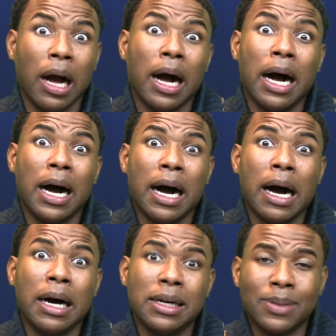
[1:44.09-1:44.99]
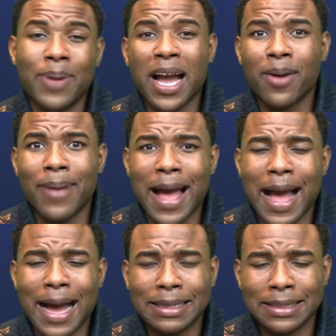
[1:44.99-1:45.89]
Ah, pack a
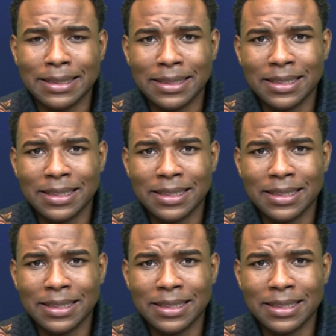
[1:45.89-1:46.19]
bag.